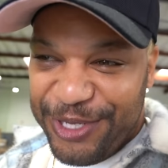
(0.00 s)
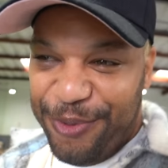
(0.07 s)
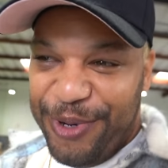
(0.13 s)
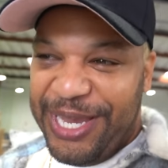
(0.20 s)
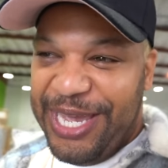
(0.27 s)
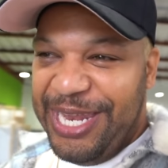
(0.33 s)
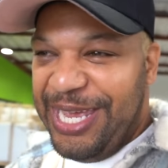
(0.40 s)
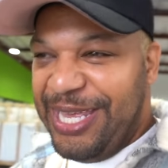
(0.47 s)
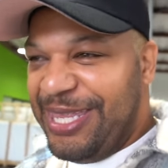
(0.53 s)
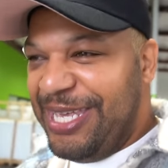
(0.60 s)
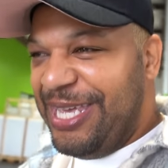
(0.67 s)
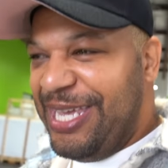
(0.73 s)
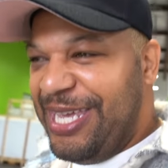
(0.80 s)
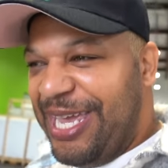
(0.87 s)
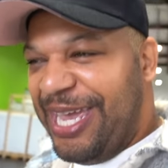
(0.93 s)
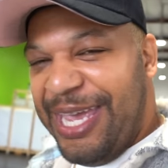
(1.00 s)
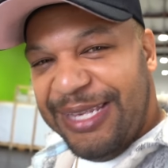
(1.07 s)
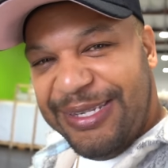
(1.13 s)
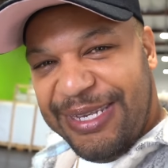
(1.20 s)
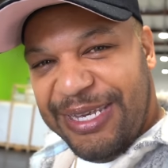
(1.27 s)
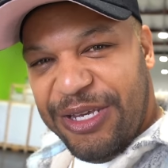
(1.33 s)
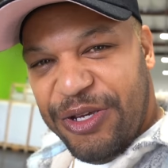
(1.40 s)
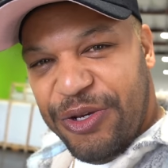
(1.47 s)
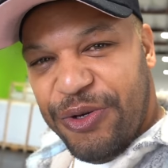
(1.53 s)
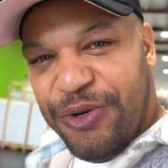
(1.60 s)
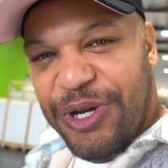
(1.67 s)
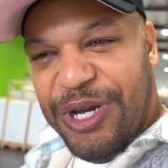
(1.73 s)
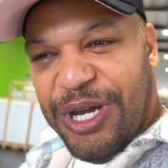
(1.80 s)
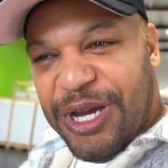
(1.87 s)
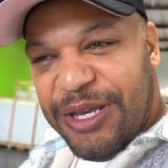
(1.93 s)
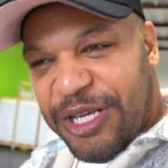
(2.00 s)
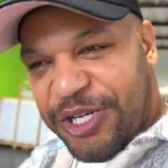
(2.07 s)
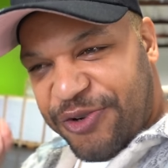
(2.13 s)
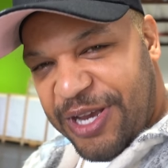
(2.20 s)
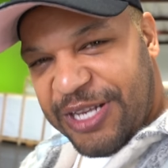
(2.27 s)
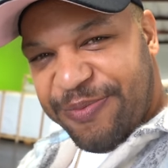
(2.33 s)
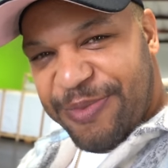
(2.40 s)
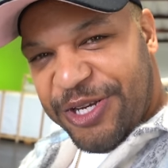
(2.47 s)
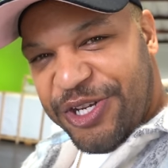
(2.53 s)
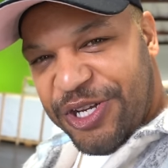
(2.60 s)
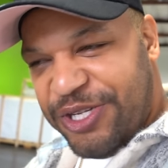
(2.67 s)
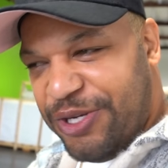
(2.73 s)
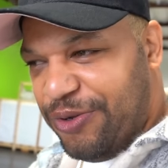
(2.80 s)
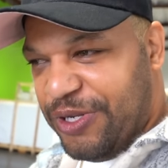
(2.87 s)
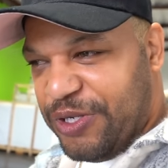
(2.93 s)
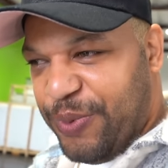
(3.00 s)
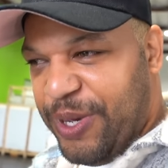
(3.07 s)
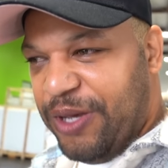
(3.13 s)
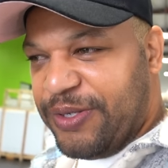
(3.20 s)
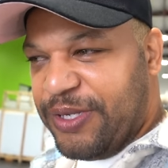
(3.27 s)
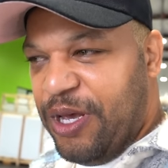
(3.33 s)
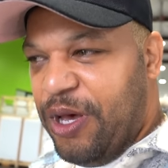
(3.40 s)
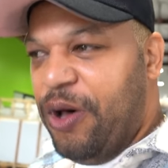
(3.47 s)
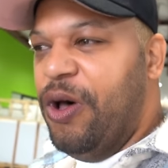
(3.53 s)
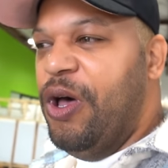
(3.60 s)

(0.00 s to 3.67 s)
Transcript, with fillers: So we're getting the ECU and the transmission tuned as well. So